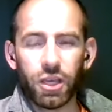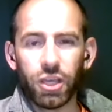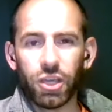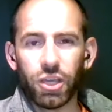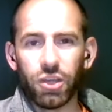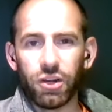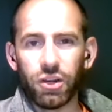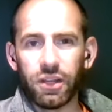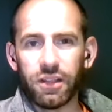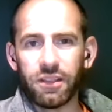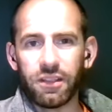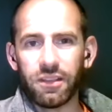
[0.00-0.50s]

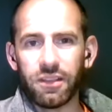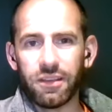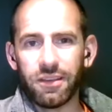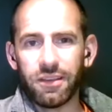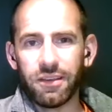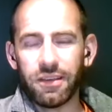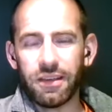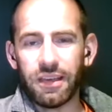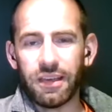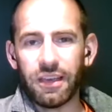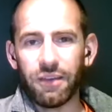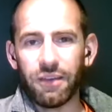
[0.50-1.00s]
you need
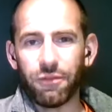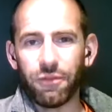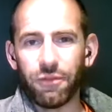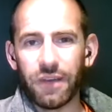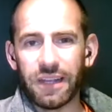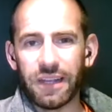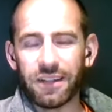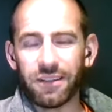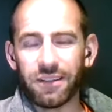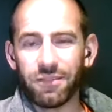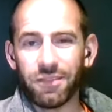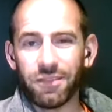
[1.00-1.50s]
to
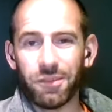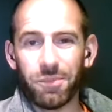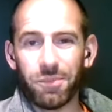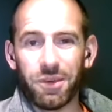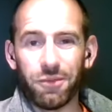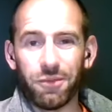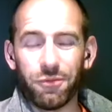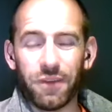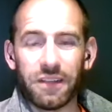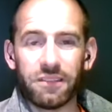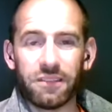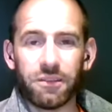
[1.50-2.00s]
effectively
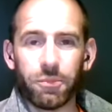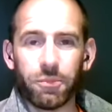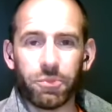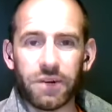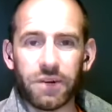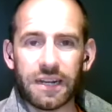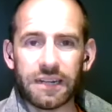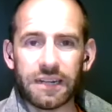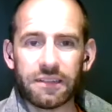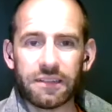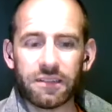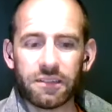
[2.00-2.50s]
be fit to
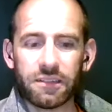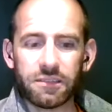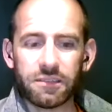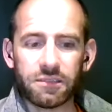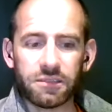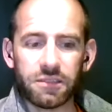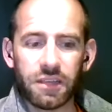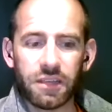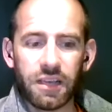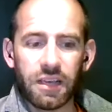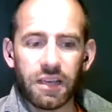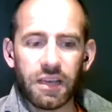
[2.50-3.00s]

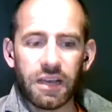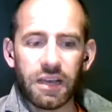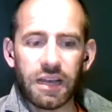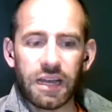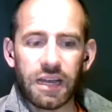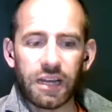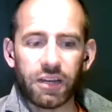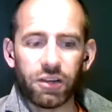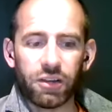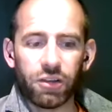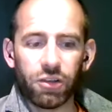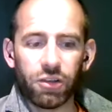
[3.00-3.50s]
practice,
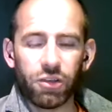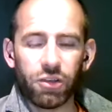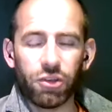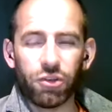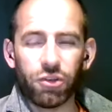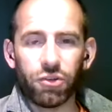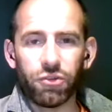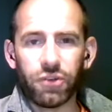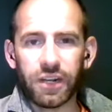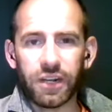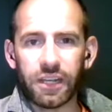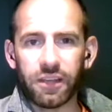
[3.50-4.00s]
and
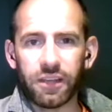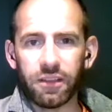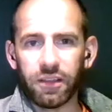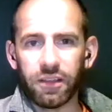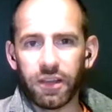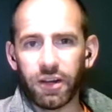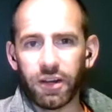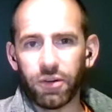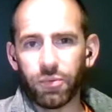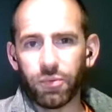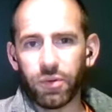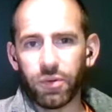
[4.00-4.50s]
your
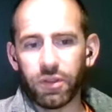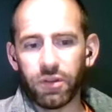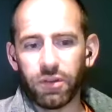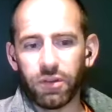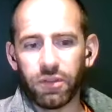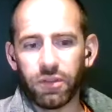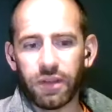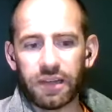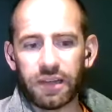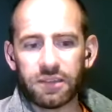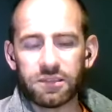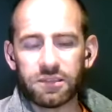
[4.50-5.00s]
regulator, whether
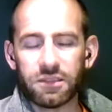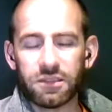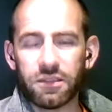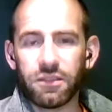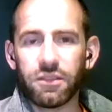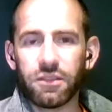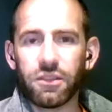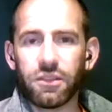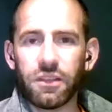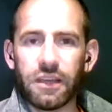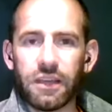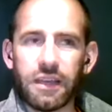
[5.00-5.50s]
that's
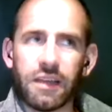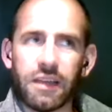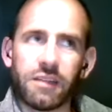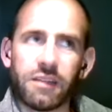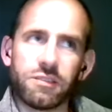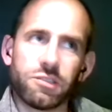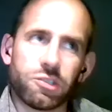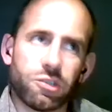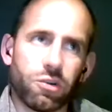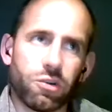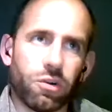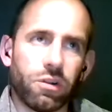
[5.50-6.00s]

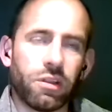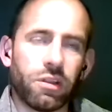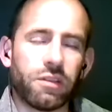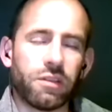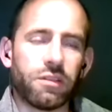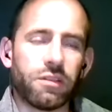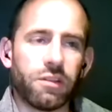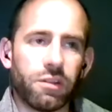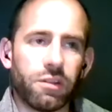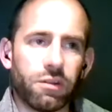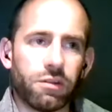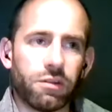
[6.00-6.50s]
in
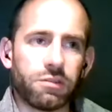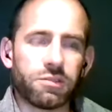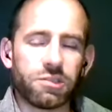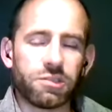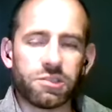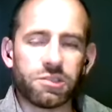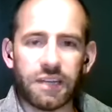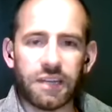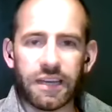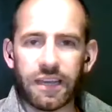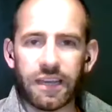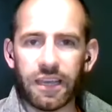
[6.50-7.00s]
Scotland, the Royal
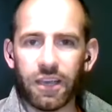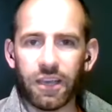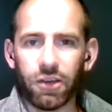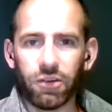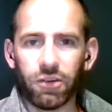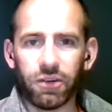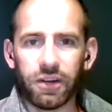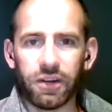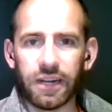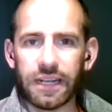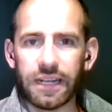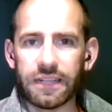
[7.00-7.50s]
Society,
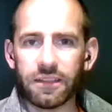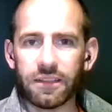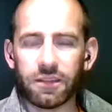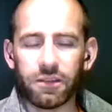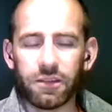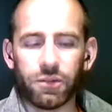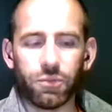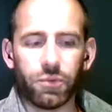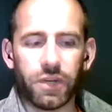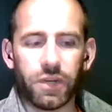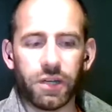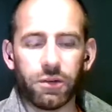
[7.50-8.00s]
or in
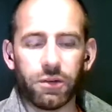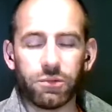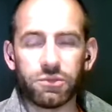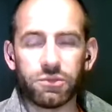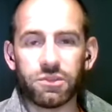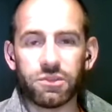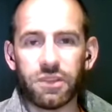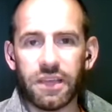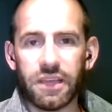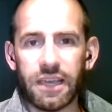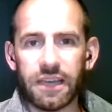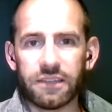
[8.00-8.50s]
England and
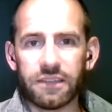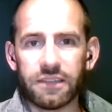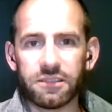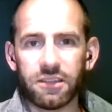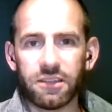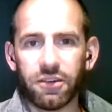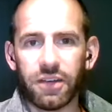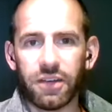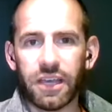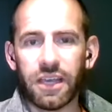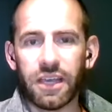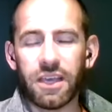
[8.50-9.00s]
Wales, the
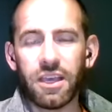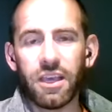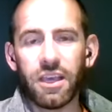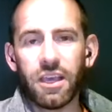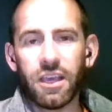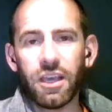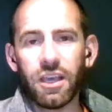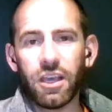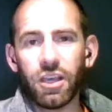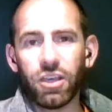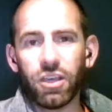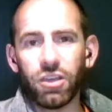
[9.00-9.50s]
SRA,
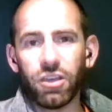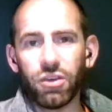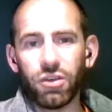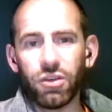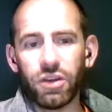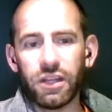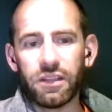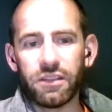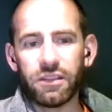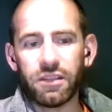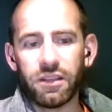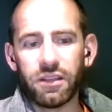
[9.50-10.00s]
you
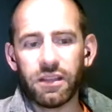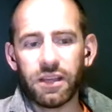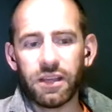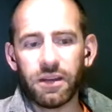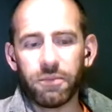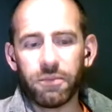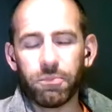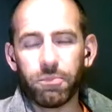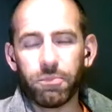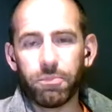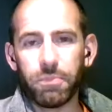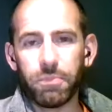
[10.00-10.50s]
need to
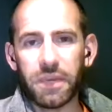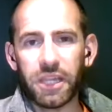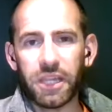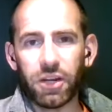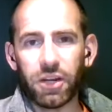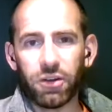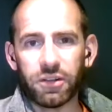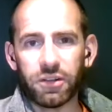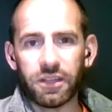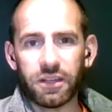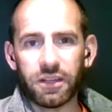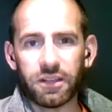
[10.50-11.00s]
then
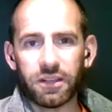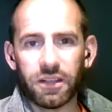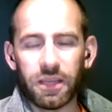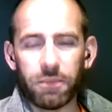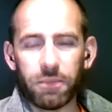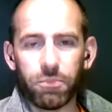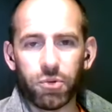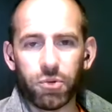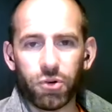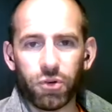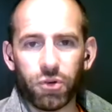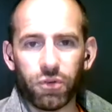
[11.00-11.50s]

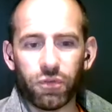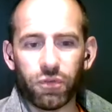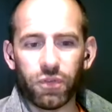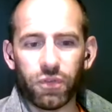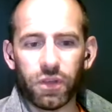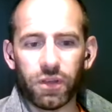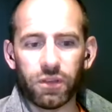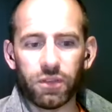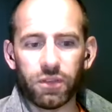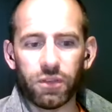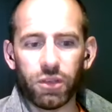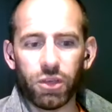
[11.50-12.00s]
periodically prove
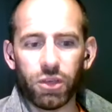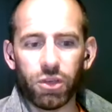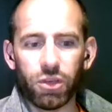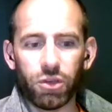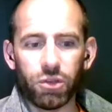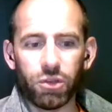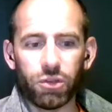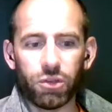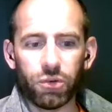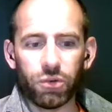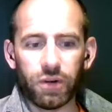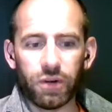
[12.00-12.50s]
that
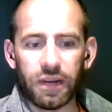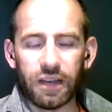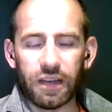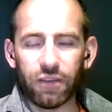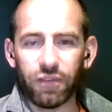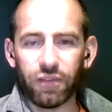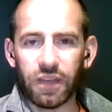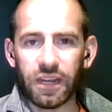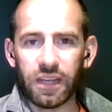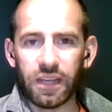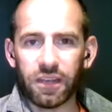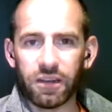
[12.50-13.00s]
you don't
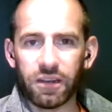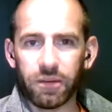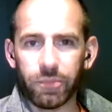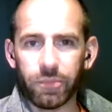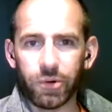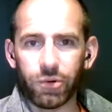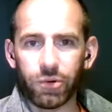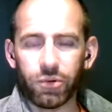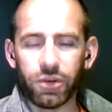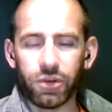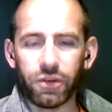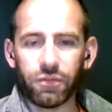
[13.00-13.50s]
have any
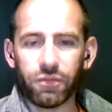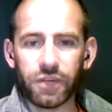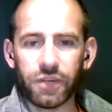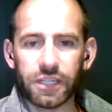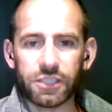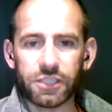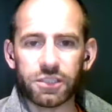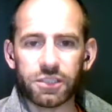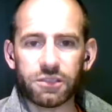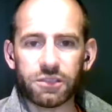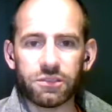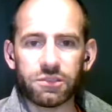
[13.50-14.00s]
criminal
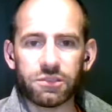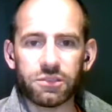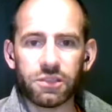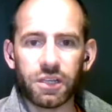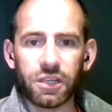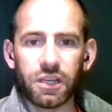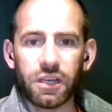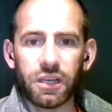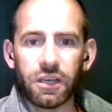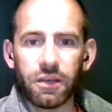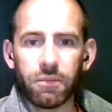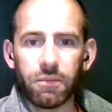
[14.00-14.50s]
convictions
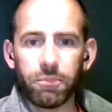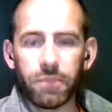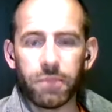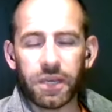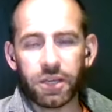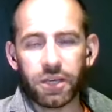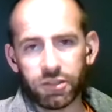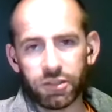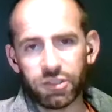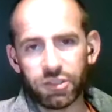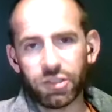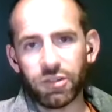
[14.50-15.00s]

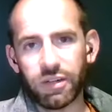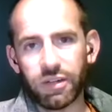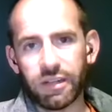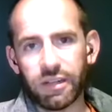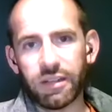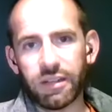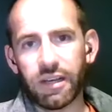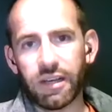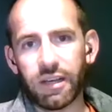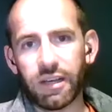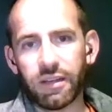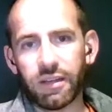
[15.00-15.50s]
because you're
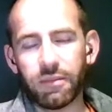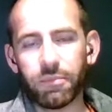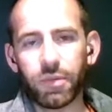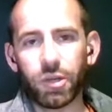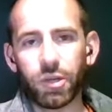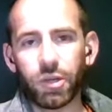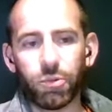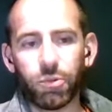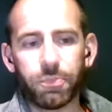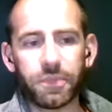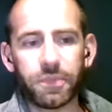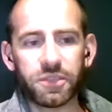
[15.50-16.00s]
in that,
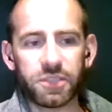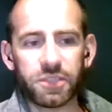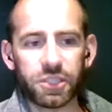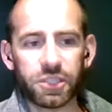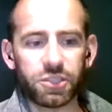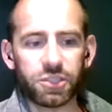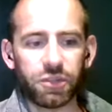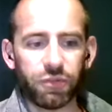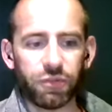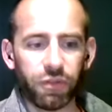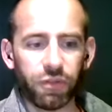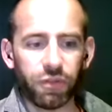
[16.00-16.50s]
you know,
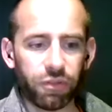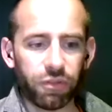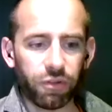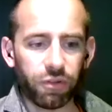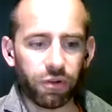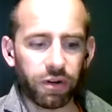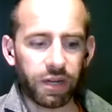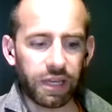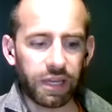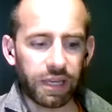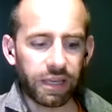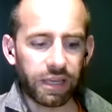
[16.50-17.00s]
position of
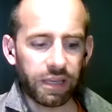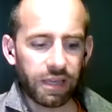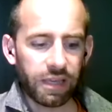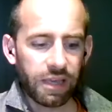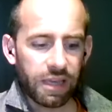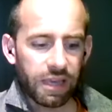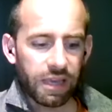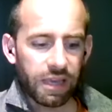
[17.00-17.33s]
authority.